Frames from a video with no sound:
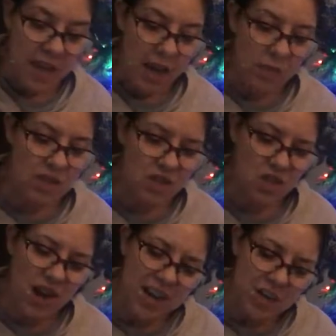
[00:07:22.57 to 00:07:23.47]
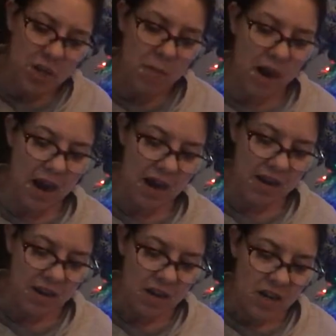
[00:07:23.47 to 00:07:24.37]
It was a strange goodbye.
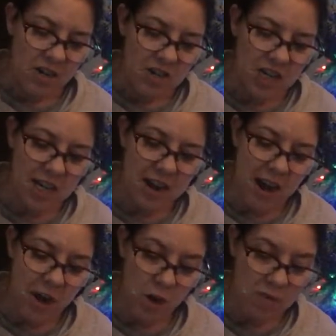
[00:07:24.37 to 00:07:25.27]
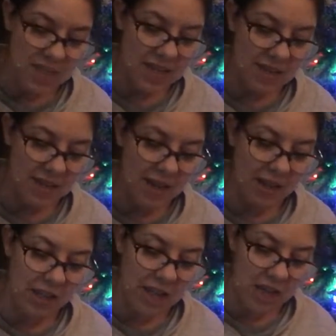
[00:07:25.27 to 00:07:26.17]
She did not hope to see
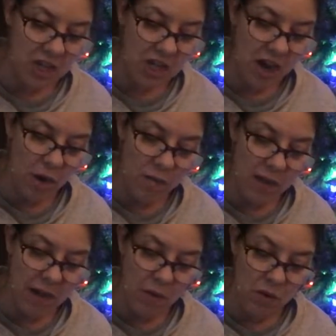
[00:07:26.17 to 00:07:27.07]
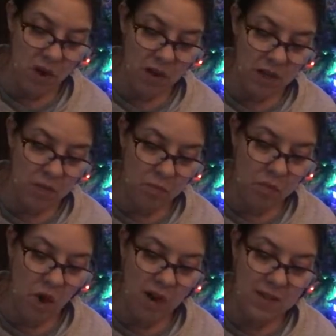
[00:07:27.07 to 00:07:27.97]
Ezekiel again. She hoped that he would
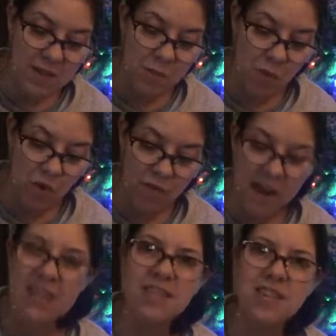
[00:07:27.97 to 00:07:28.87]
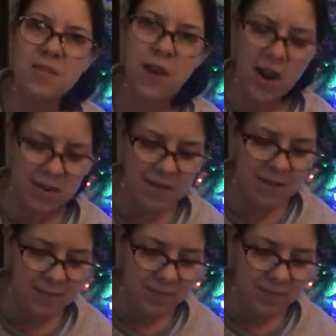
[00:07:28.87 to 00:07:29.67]
cross the border fast as a fox,